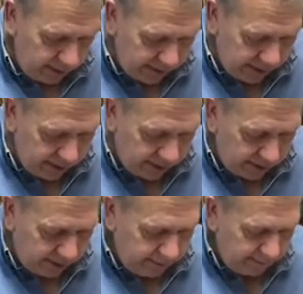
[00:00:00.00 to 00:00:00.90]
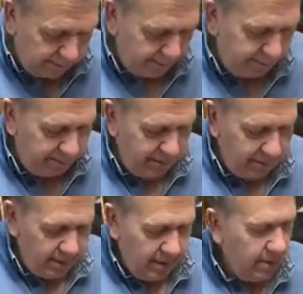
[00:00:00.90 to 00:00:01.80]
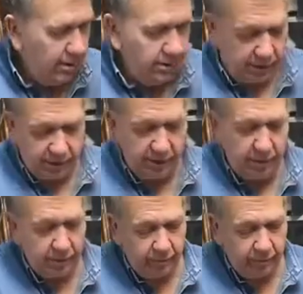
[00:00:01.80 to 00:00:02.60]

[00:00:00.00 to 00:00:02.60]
Yes, it does. Does it look